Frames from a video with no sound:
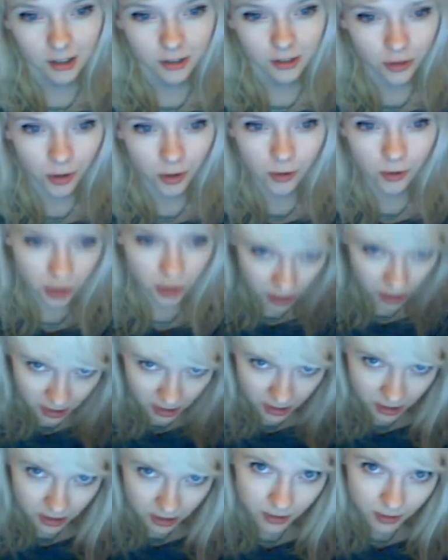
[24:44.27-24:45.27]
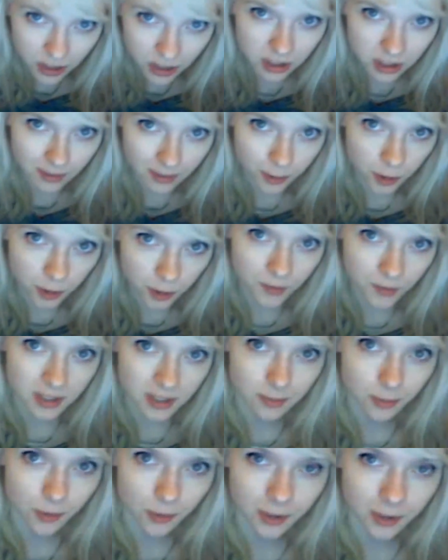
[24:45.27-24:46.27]
So just to prove
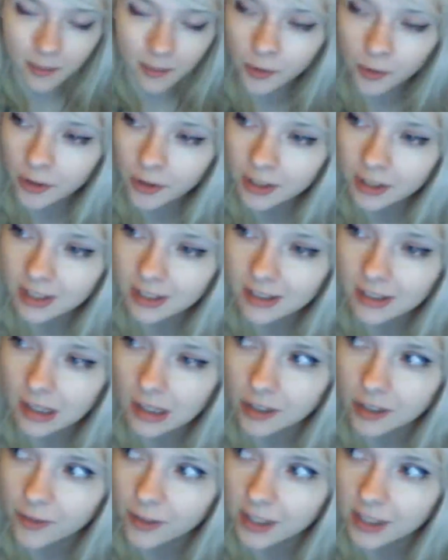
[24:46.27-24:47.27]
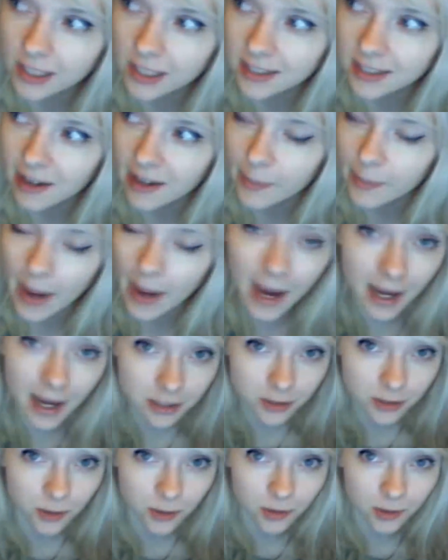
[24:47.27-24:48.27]
this point, I'm not going to study for the exam
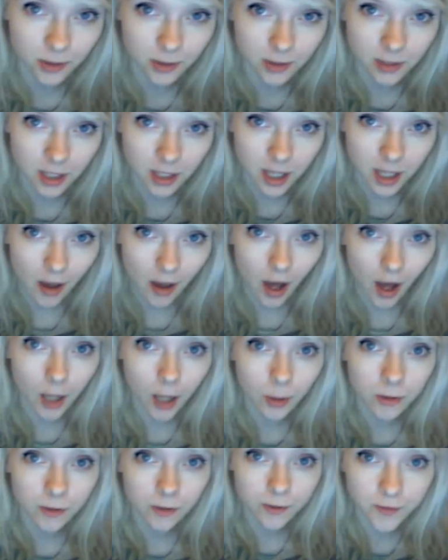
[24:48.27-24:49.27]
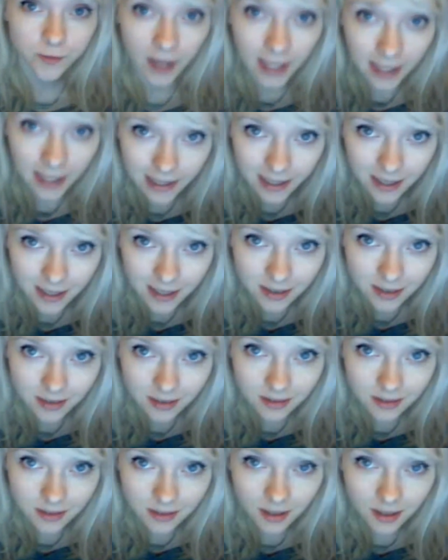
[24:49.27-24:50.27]
at all. I will fail it,
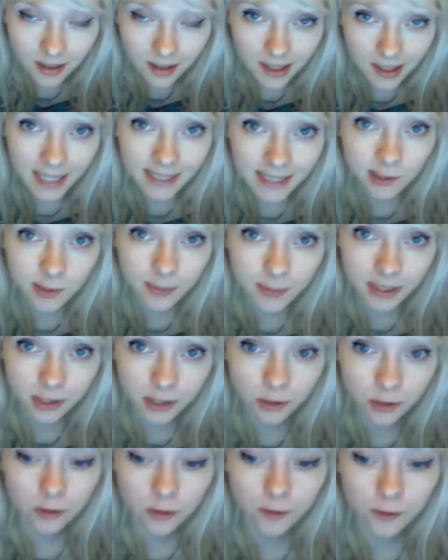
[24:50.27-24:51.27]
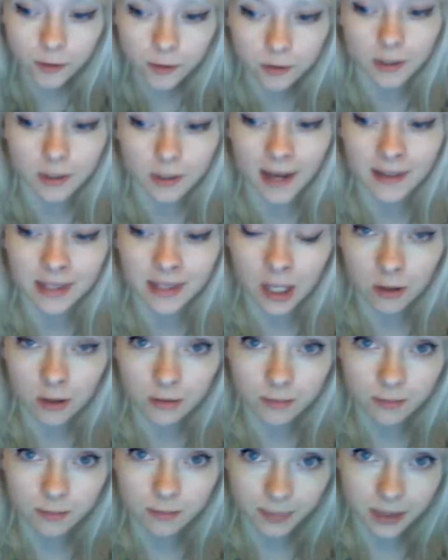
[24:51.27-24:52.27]
and it will be your fault, and that
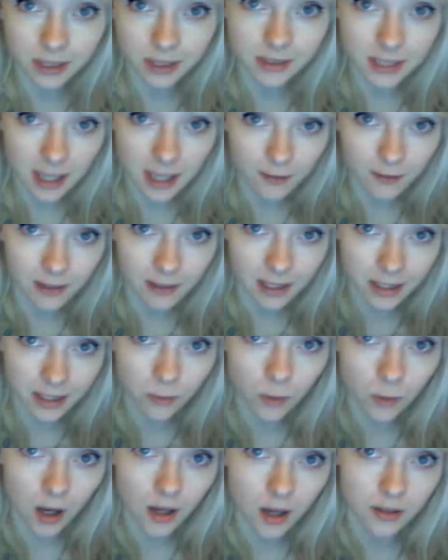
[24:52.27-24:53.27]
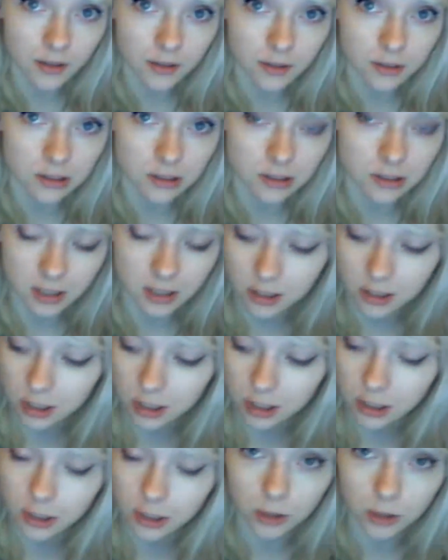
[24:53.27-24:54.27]
will be definitely worth just
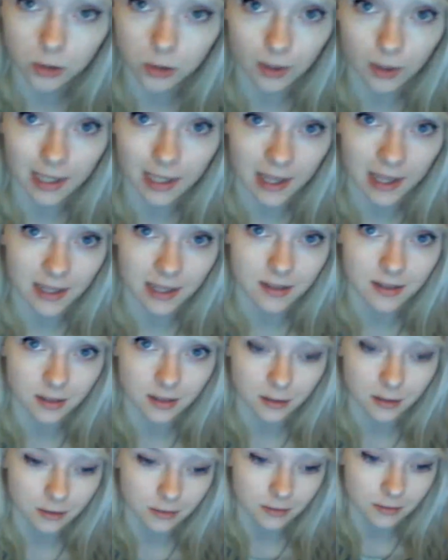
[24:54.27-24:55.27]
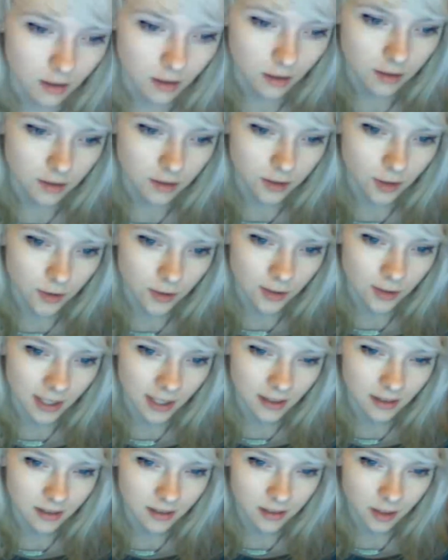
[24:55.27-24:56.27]
teaching you a lesson. So the
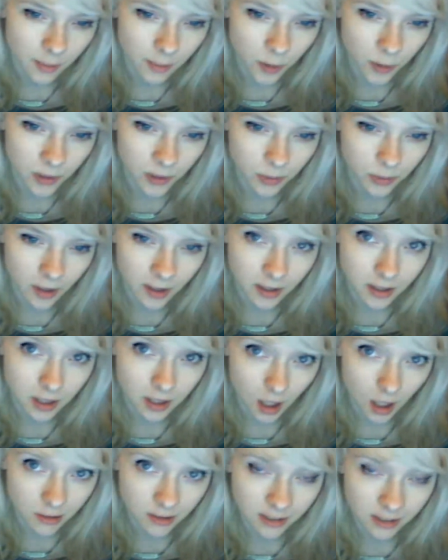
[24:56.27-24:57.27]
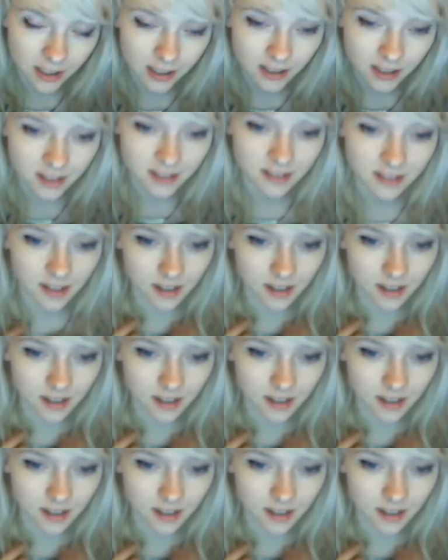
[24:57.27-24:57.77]
necklace I'm always wearing currently is